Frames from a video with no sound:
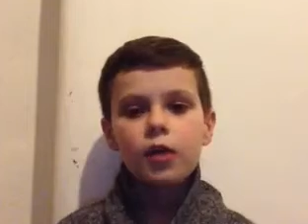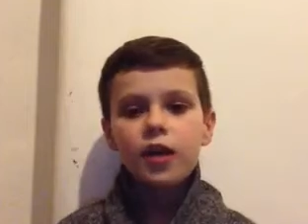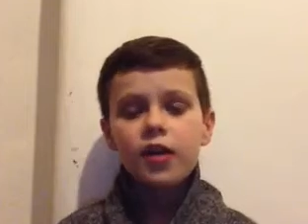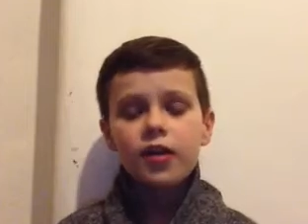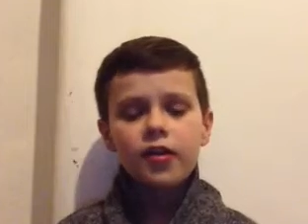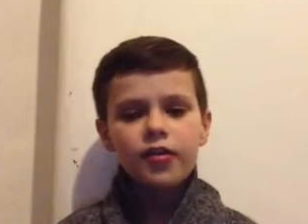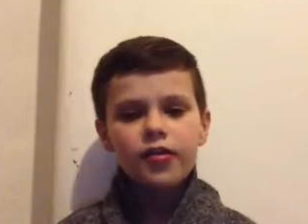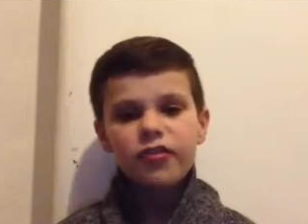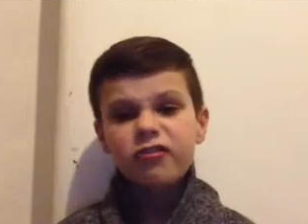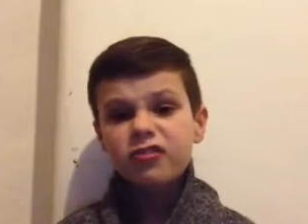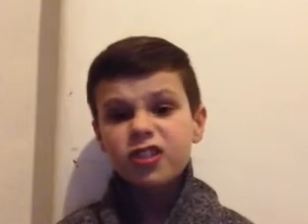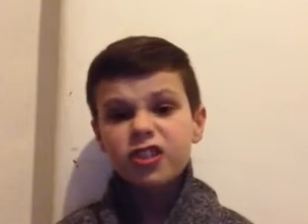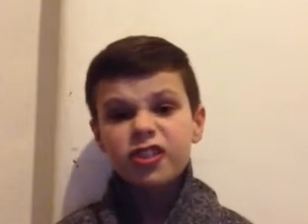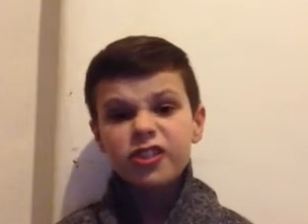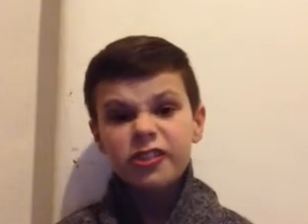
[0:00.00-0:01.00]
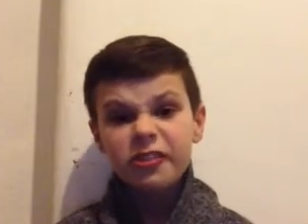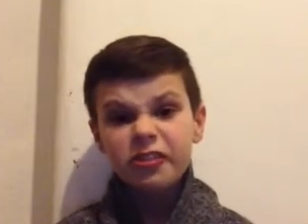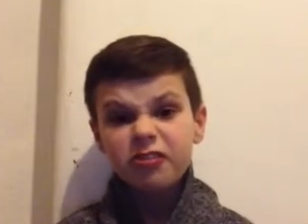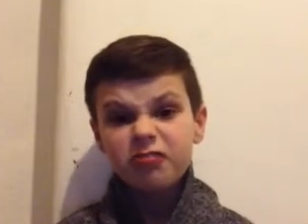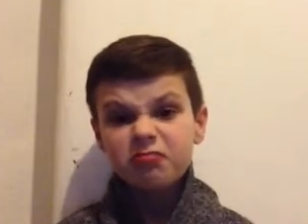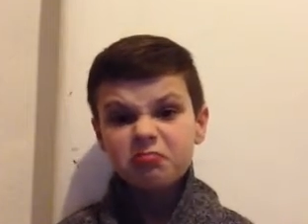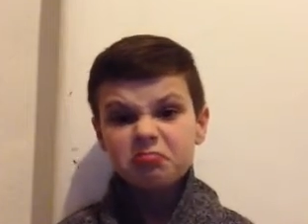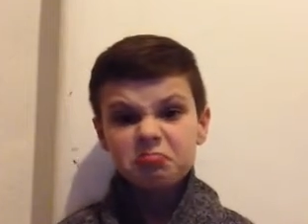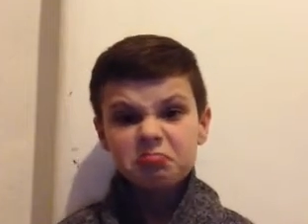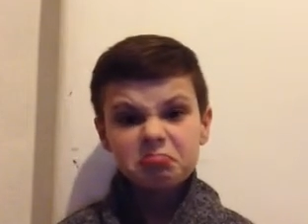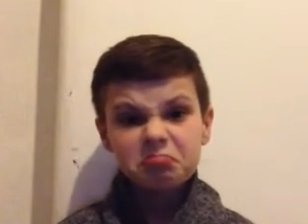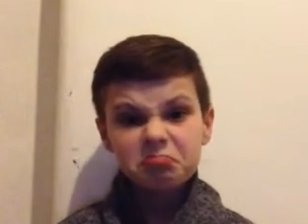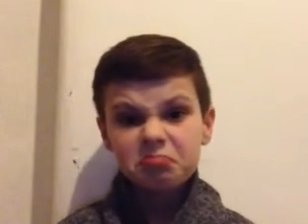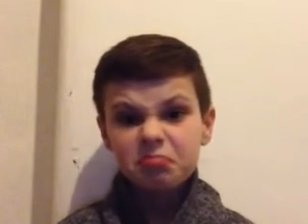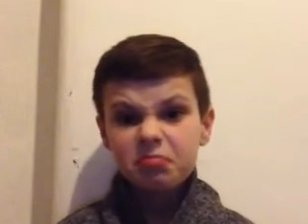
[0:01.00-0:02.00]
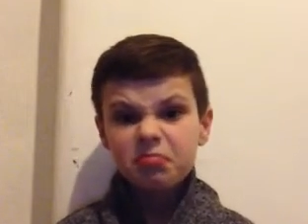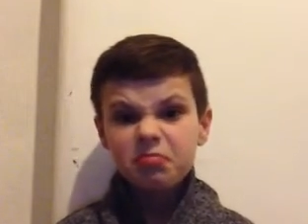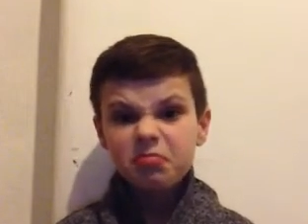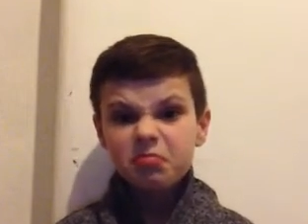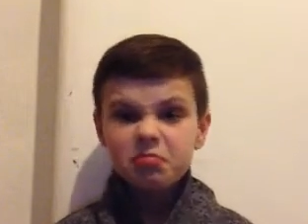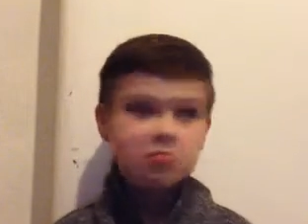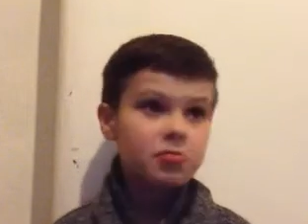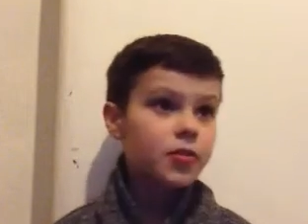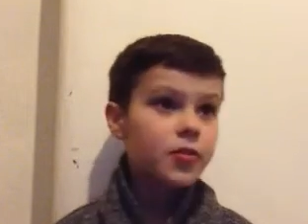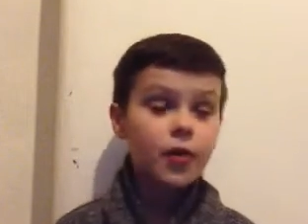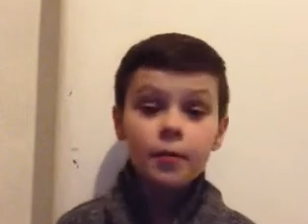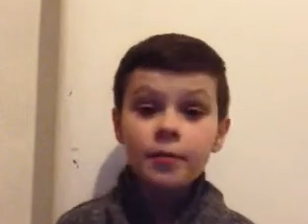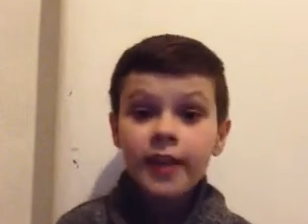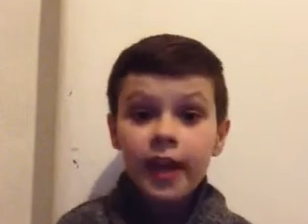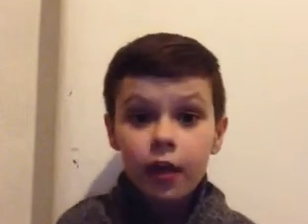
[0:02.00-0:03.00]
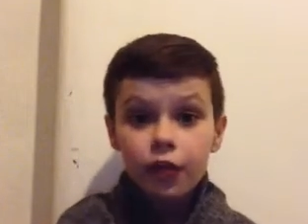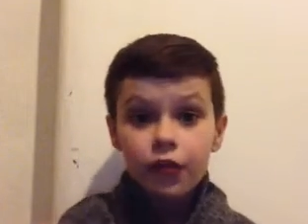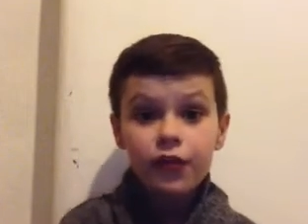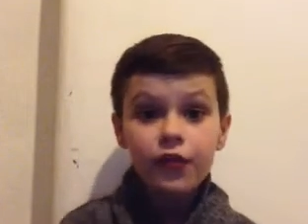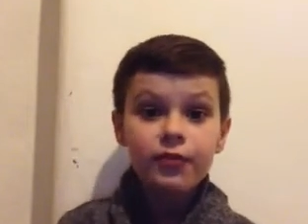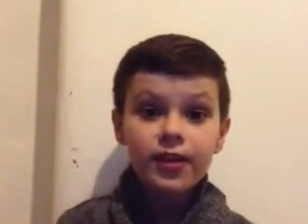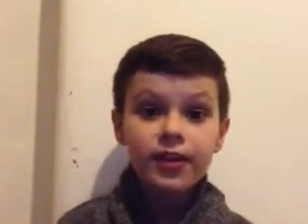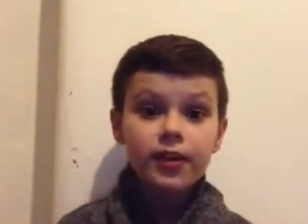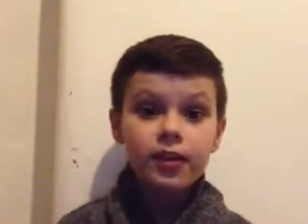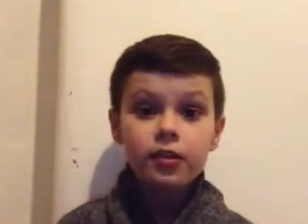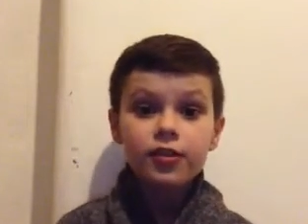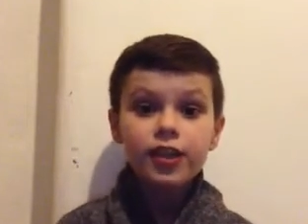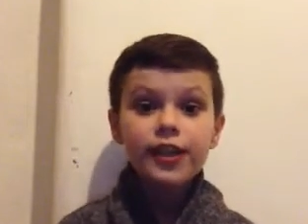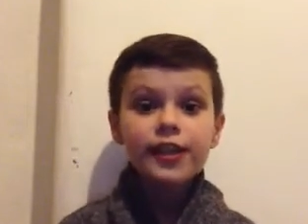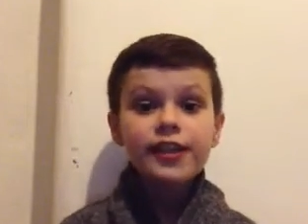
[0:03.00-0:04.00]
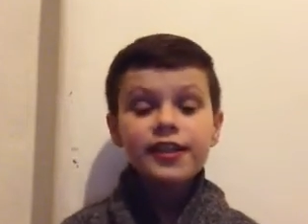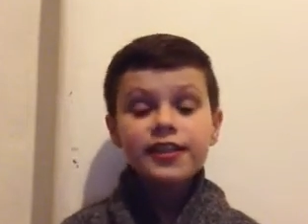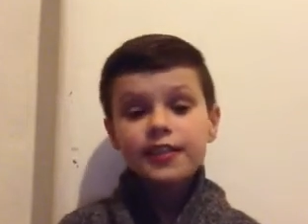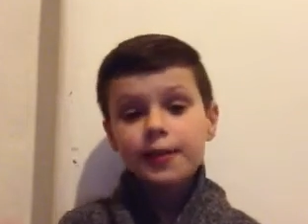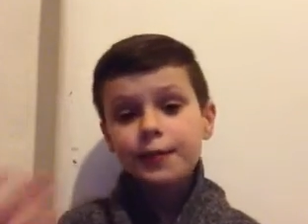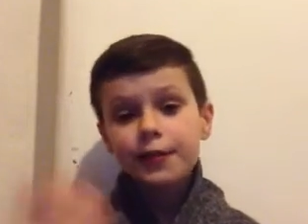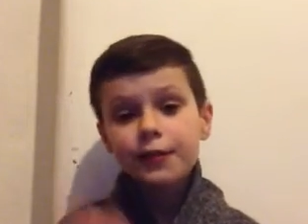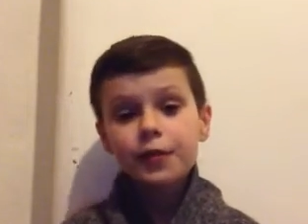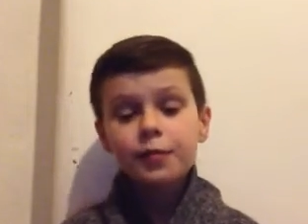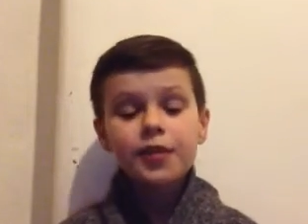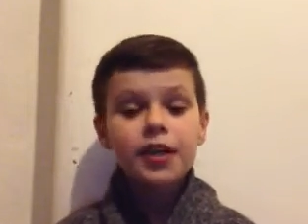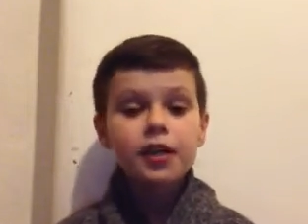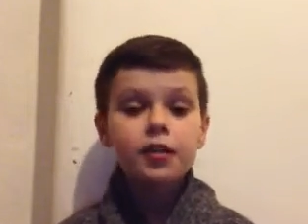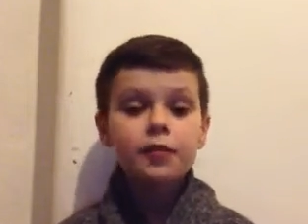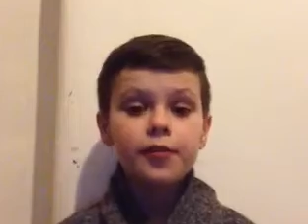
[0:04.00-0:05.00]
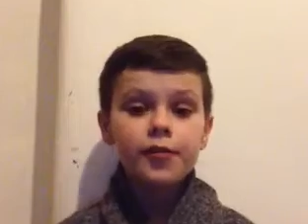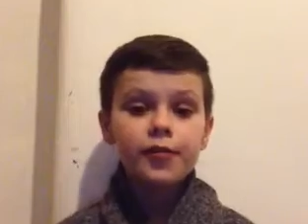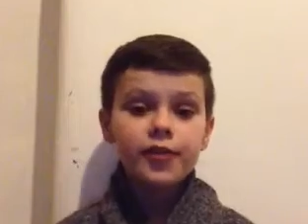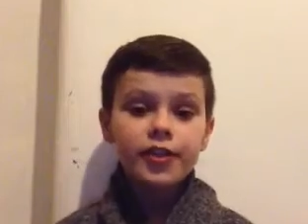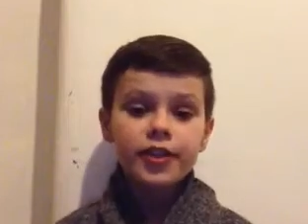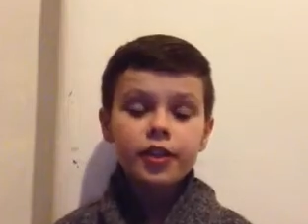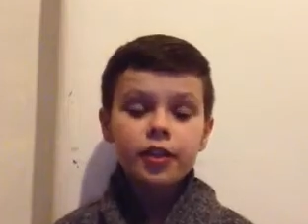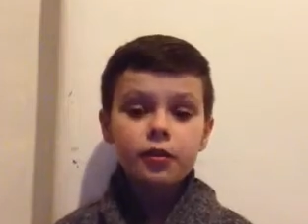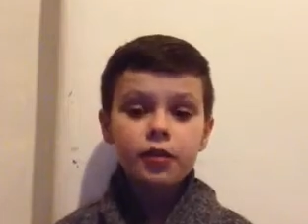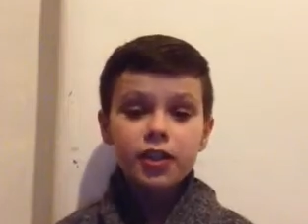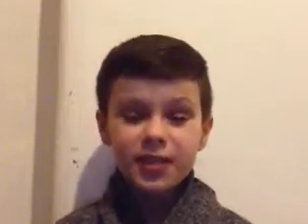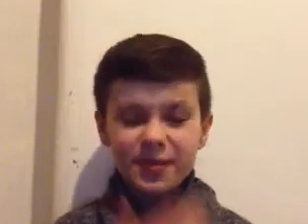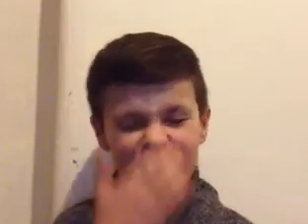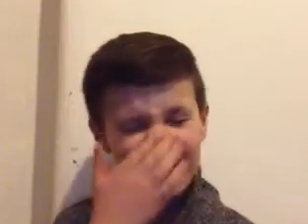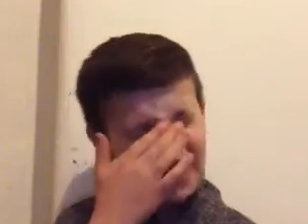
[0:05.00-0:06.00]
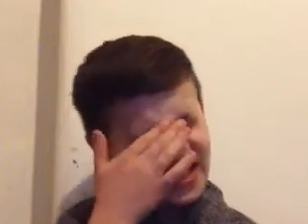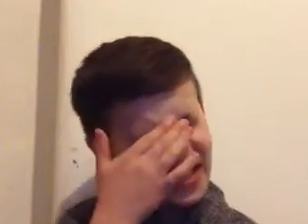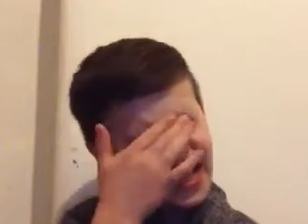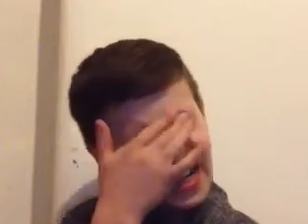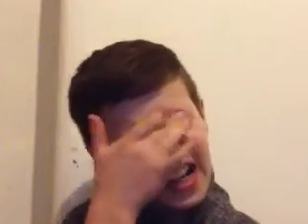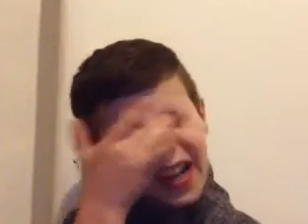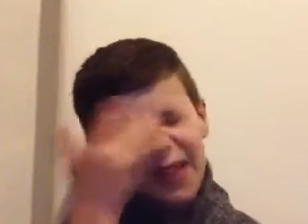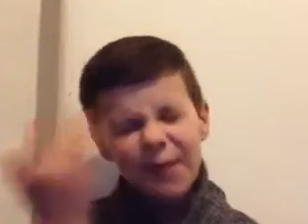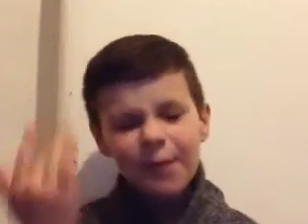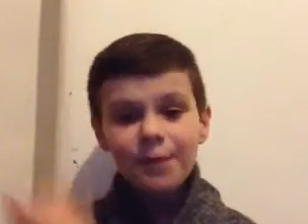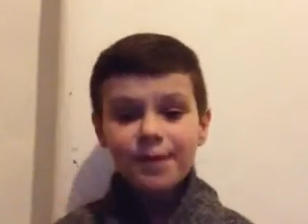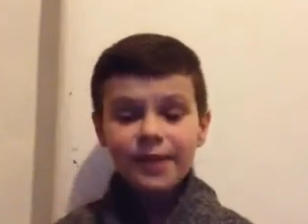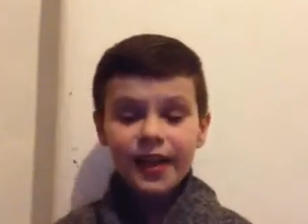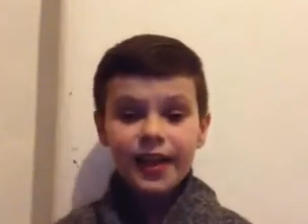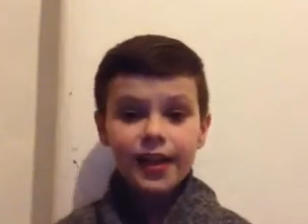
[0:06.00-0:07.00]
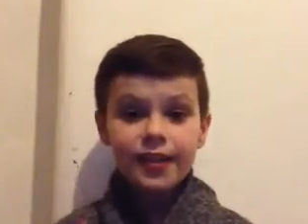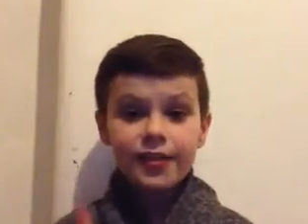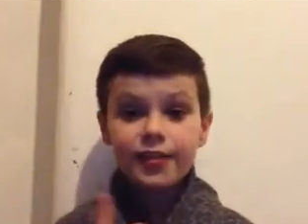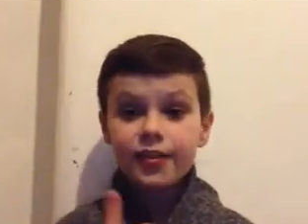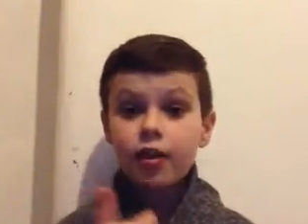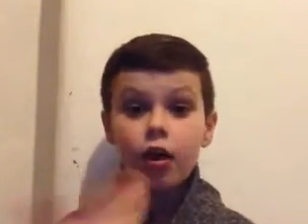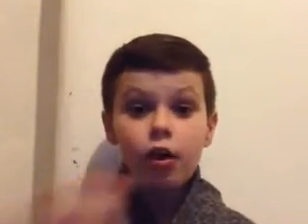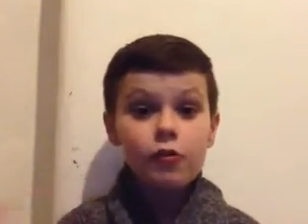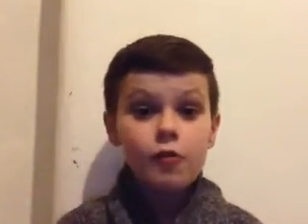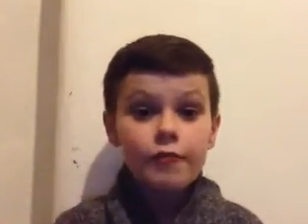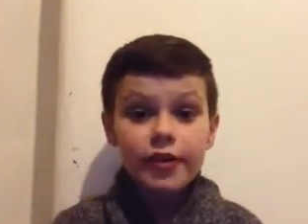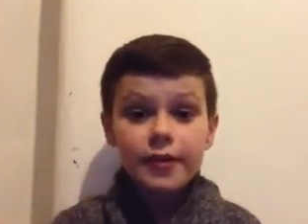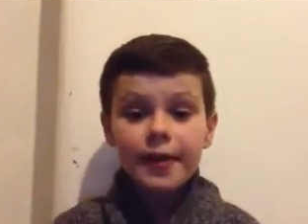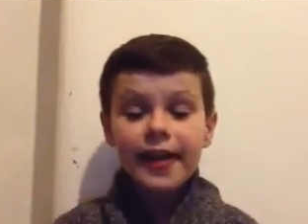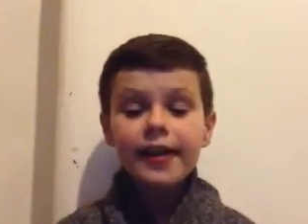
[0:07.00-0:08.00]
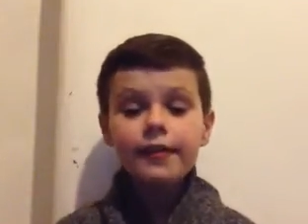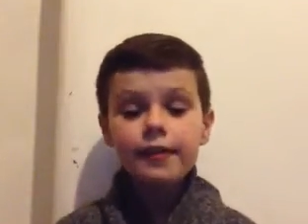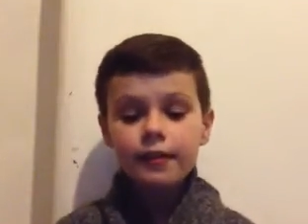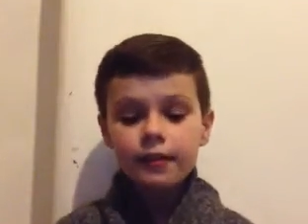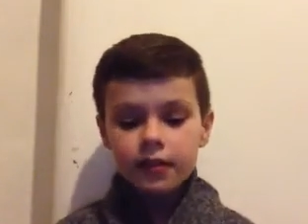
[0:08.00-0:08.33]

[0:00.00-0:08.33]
what else can you do? Thumbnails for videos. Send me a thumbnail of a video or something, um, and or a remake.